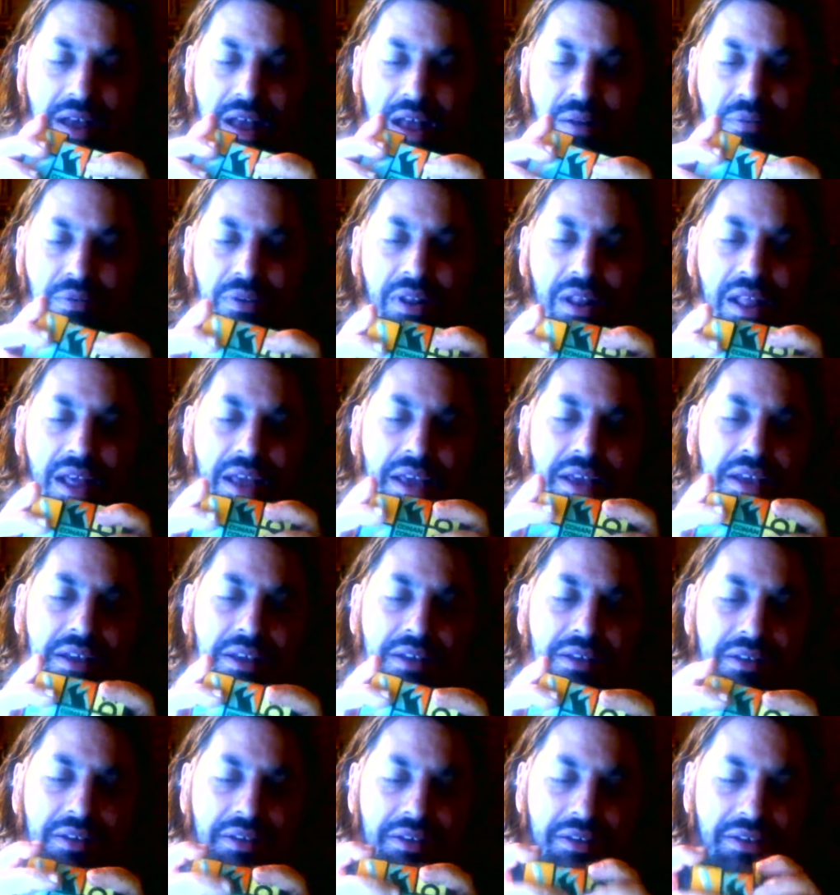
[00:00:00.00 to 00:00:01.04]
I would like
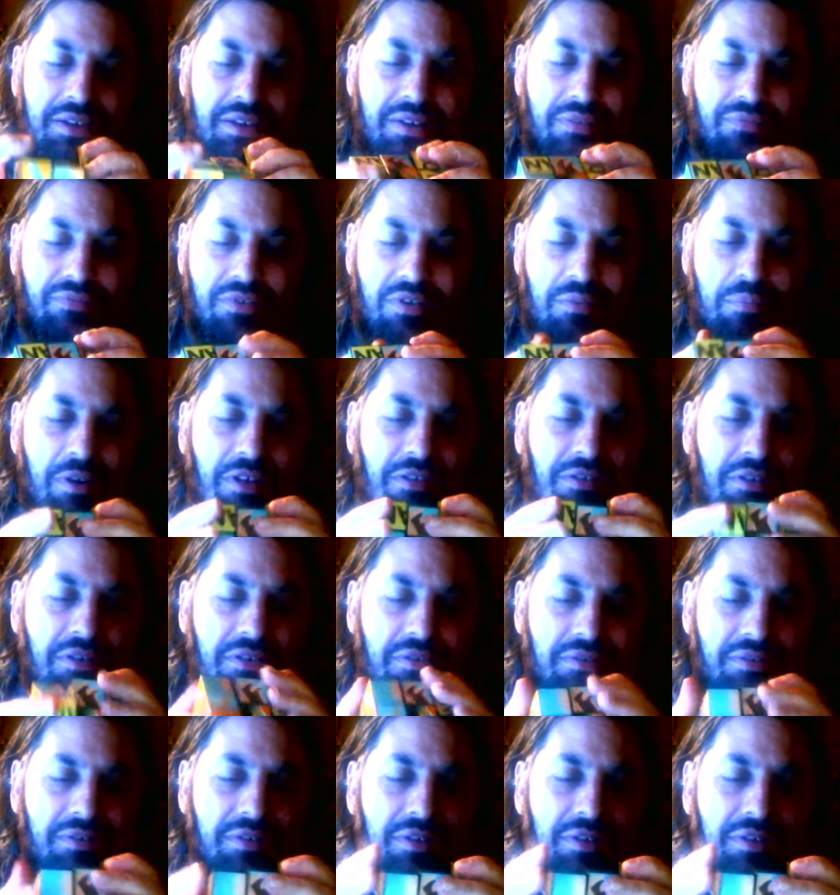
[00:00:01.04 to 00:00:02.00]
for a puzzle,